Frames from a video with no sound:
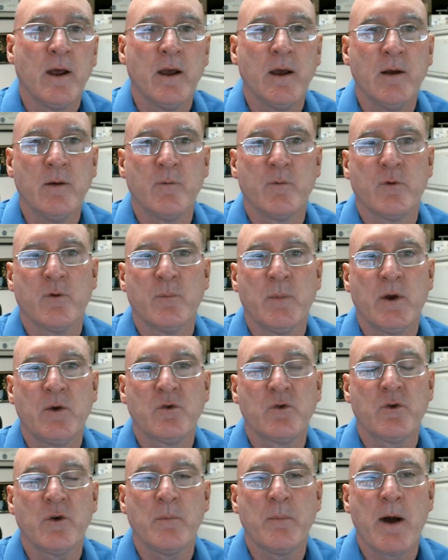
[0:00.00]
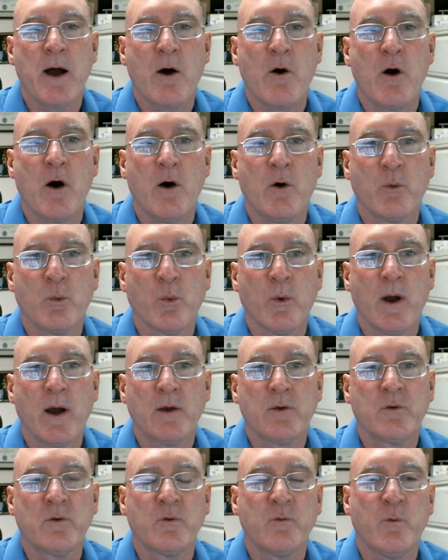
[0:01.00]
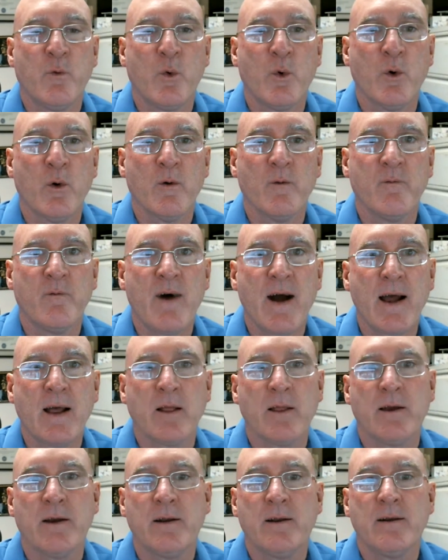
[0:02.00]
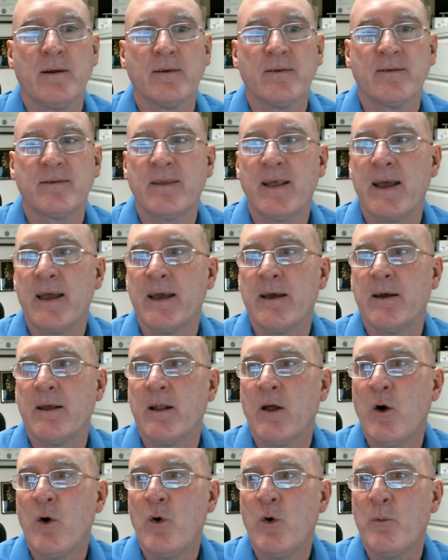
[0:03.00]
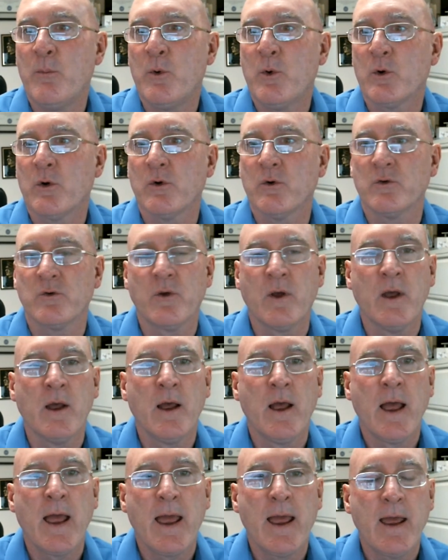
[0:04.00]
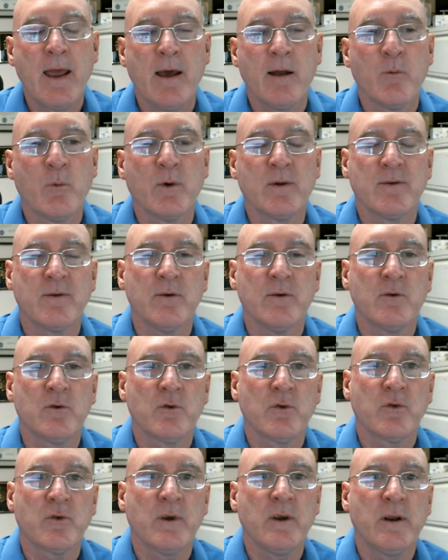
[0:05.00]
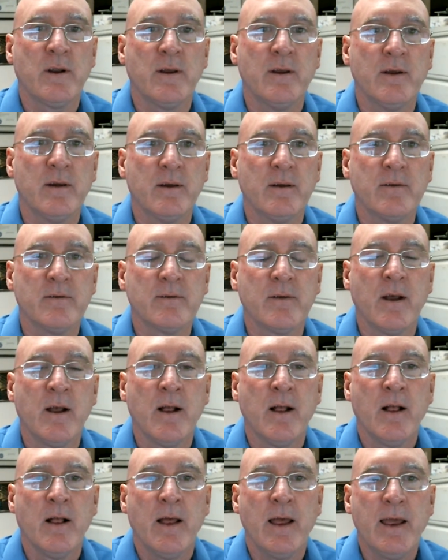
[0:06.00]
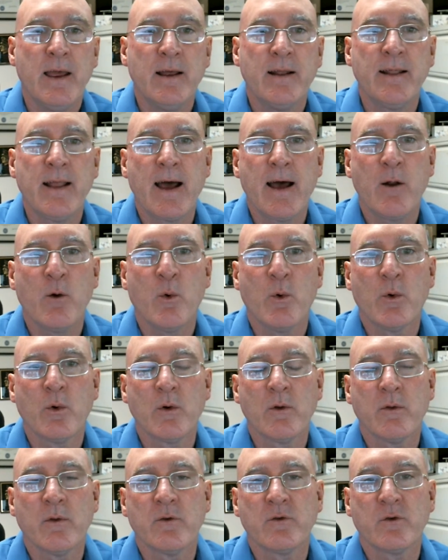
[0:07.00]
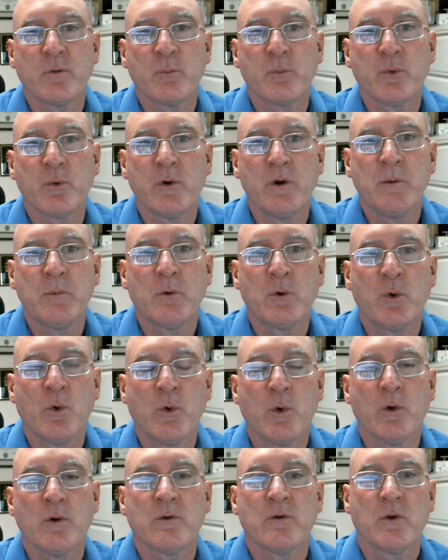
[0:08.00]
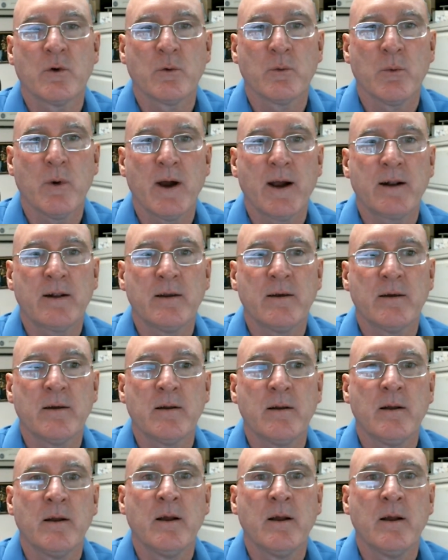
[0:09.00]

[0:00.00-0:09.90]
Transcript: information about arrests for violating the stay-at-home orders. And what's interesting is in that order, the Supreme Court directed